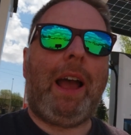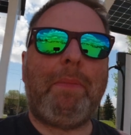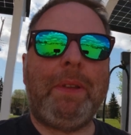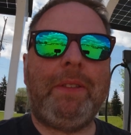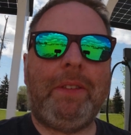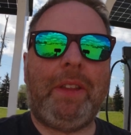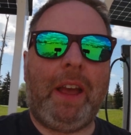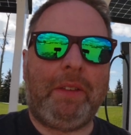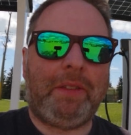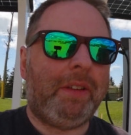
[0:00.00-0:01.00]
happens is
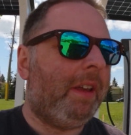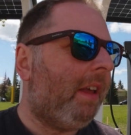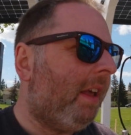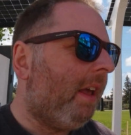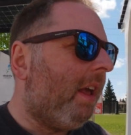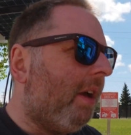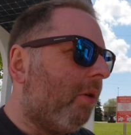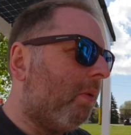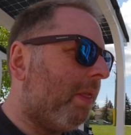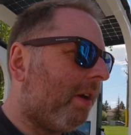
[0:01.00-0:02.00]
this.
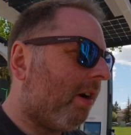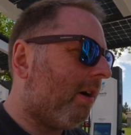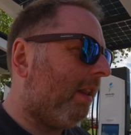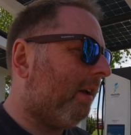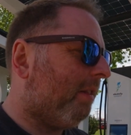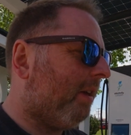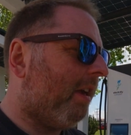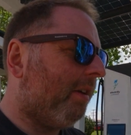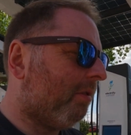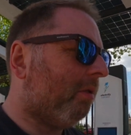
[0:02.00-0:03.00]
With a car like the
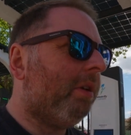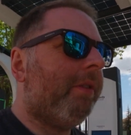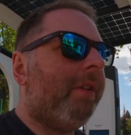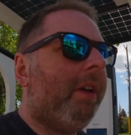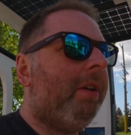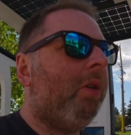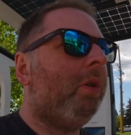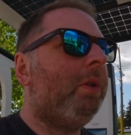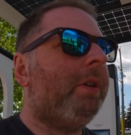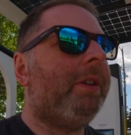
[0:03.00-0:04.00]
Kia Soul EV,
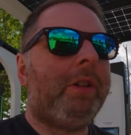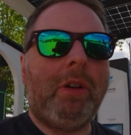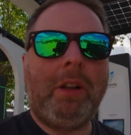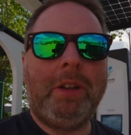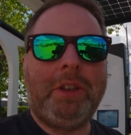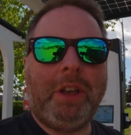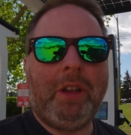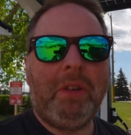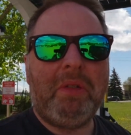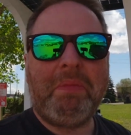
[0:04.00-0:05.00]
older
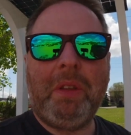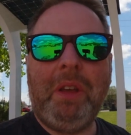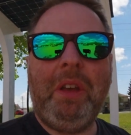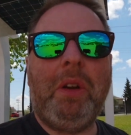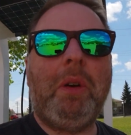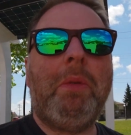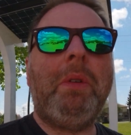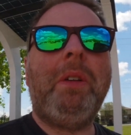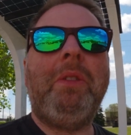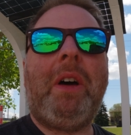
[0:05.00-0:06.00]
technology, you
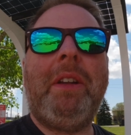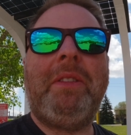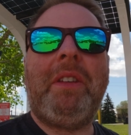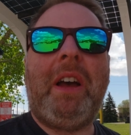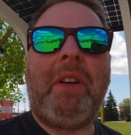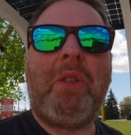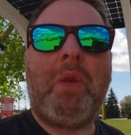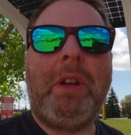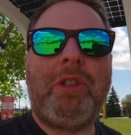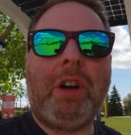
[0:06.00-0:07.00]
know, not as
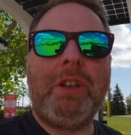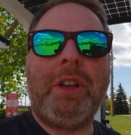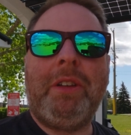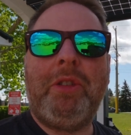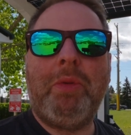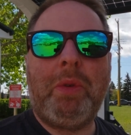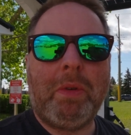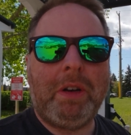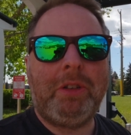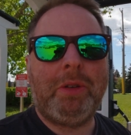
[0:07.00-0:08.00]
quick charging as you would
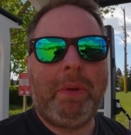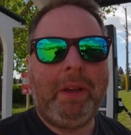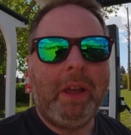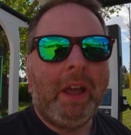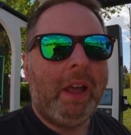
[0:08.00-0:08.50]
want it to be,